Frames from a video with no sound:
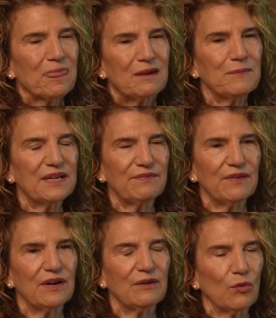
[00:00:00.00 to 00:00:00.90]

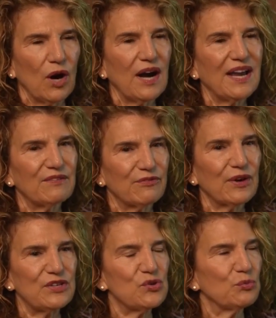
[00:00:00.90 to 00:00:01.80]
I had a
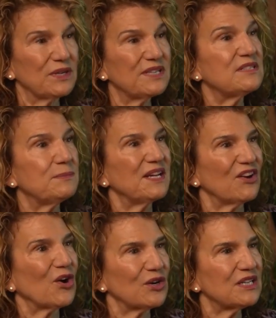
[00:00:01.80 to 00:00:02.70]
friend who wanted to be an
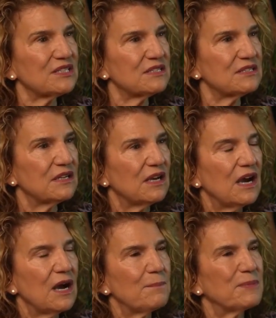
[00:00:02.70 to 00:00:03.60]
artist,
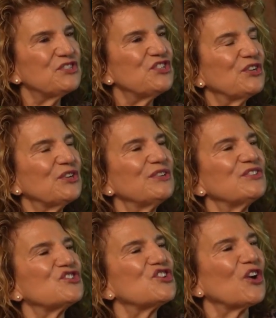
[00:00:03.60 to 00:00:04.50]
but she couldn't
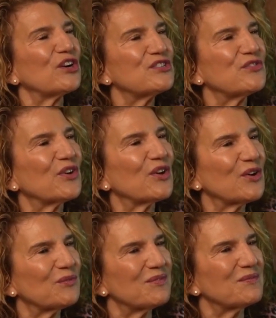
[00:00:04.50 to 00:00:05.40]
charge for
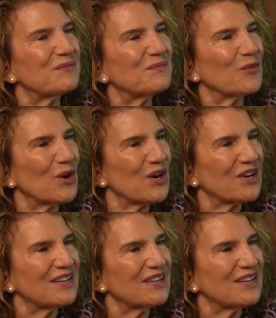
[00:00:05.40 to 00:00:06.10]
her work.